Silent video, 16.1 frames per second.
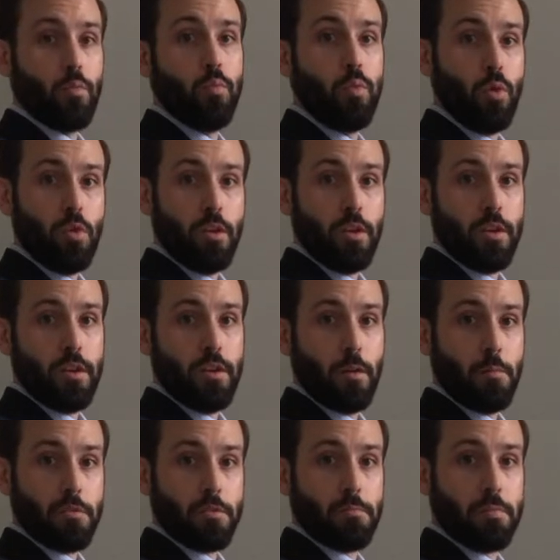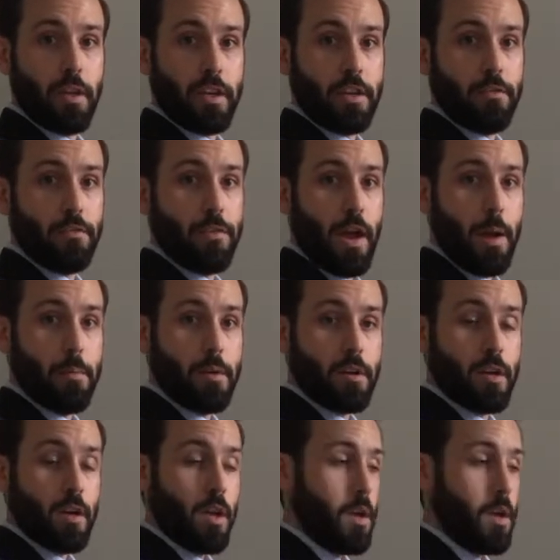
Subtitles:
woolen, almost blanket fabric,